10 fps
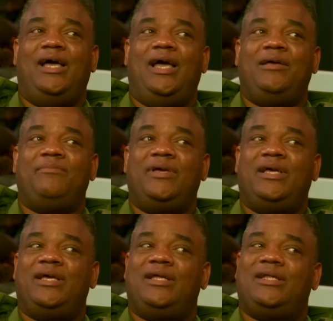hey,
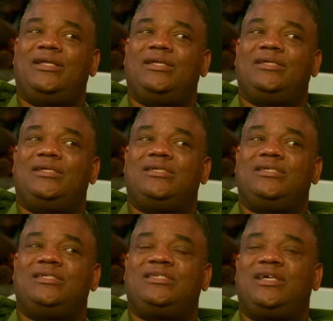man,
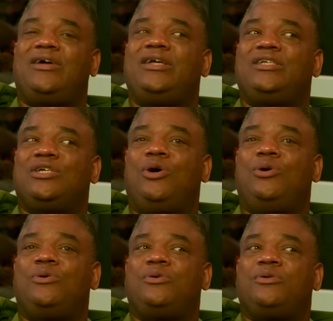Jerry
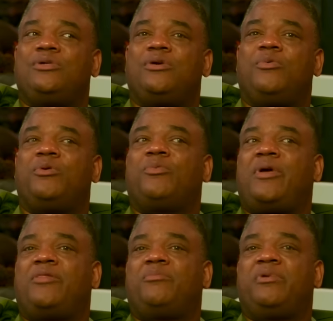Jones would
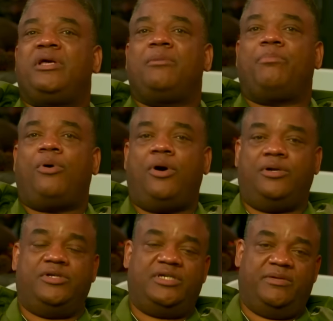rather be in
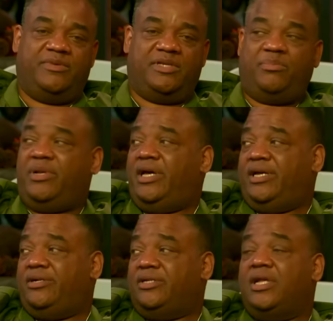partnership with the
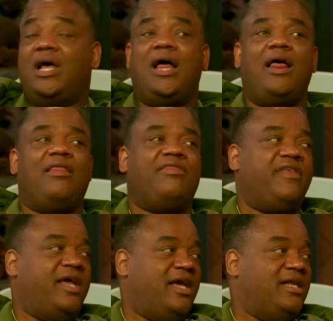players
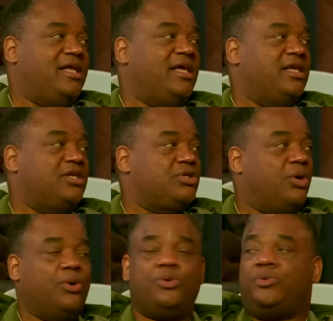than in a
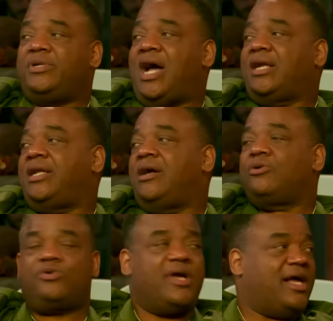total
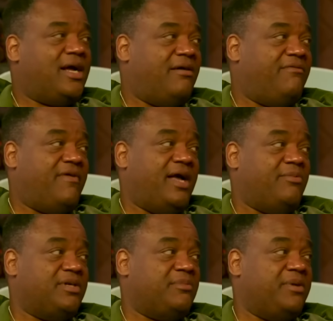knockdown, drag-out
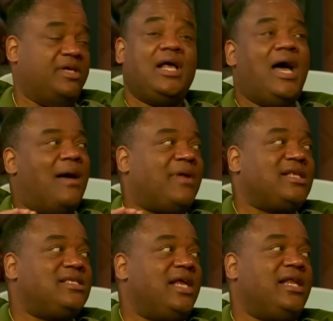fight with the players. I'm
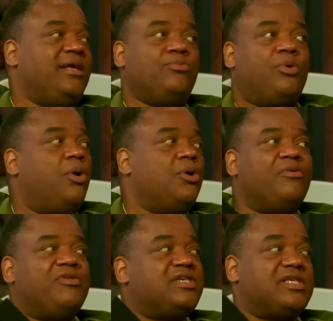not saying he roll
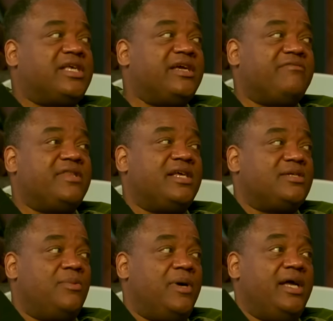over and just give
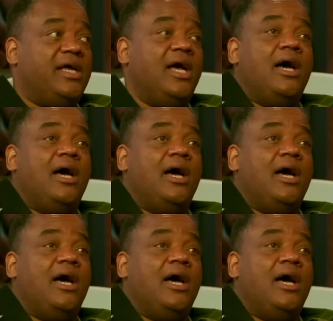things away,